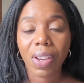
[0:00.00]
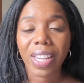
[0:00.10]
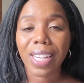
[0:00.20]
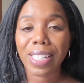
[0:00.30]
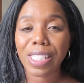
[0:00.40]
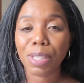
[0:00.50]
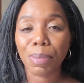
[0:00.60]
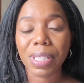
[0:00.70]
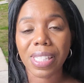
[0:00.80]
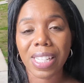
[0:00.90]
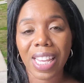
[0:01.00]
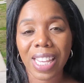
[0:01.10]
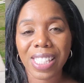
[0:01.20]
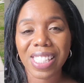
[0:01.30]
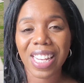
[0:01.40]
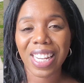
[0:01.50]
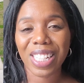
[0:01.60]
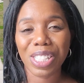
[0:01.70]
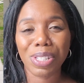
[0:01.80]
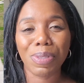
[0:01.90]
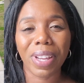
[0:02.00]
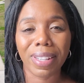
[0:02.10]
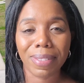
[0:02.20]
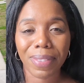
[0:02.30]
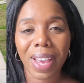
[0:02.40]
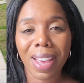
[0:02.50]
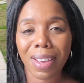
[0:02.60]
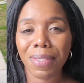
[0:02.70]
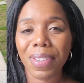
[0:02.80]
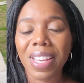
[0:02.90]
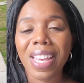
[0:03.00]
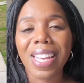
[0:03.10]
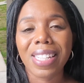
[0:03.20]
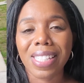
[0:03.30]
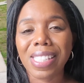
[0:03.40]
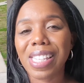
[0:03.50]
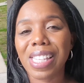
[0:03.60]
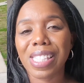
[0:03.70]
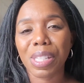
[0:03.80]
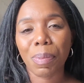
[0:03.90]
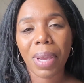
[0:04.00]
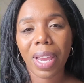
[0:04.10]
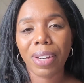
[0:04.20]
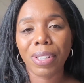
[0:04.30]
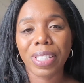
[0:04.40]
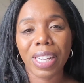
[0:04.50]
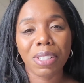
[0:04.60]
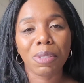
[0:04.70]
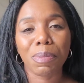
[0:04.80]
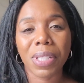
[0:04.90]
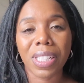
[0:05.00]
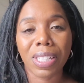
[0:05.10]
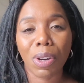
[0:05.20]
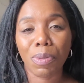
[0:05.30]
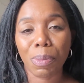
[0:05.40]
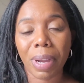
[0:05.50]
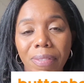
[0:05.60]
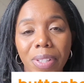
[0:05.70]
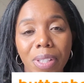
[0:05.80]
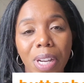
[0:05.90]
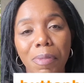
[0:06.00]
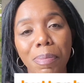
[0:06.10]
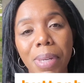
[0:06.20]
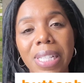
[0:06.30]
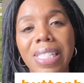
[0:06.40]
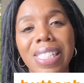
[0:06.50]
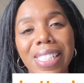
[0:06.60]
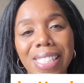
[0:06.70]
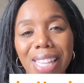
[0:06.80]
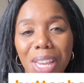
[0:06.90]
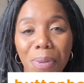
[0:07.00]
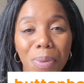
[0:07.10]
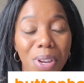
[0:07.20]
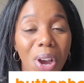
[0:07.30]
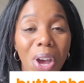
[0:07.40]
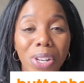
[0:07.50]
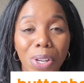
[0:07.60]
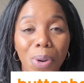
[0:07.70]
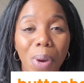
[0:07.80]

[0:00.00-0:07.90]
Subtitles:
Okay, then Simplicity S9295. This is the pattern that helped me get over my fear of buttons, and we all know